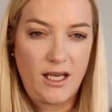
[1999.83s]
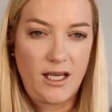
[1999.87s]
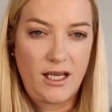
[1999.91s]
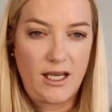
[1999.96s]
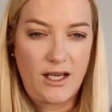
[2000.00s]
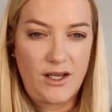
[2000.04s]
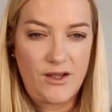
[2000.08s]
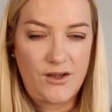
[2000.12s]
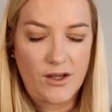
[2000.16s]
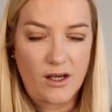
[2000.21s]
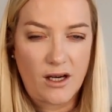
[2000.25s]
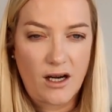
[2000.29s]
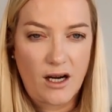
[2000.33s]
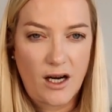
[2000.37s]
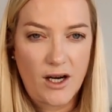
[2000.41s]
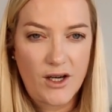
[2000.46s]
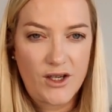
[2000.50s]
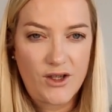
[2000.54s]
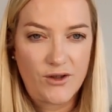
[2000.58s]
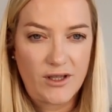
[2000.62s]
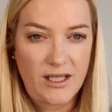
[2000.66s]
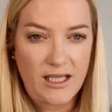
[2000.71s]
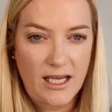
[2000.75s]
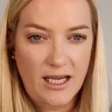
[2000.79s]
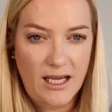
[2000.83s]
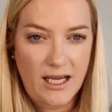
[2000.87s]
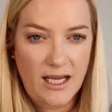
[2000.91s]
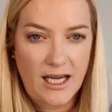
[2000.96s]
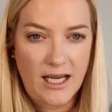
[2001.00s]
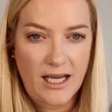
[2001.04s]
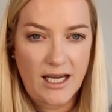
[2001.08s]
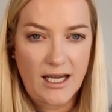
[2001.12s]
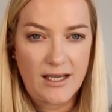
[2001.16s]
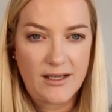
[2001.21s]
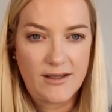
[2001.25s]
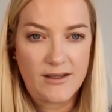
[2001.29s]
is your artery
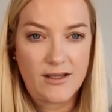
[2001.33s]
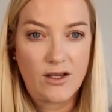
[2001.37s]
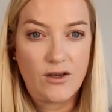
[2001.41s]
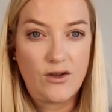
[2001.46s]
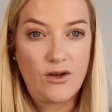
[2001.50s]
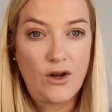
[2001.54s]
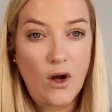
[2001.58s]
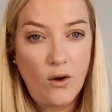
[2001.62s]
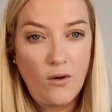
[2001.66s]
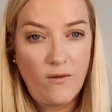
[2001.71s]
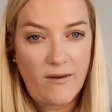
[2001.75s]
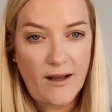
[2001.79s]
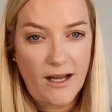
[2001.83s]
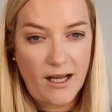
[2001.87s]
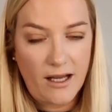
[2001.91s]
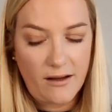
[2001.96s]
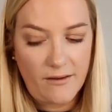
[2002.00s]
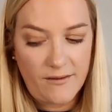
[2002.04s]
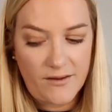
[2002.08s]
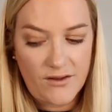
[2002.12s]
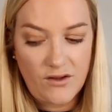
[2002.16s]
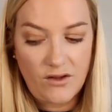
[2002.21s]
has no valves,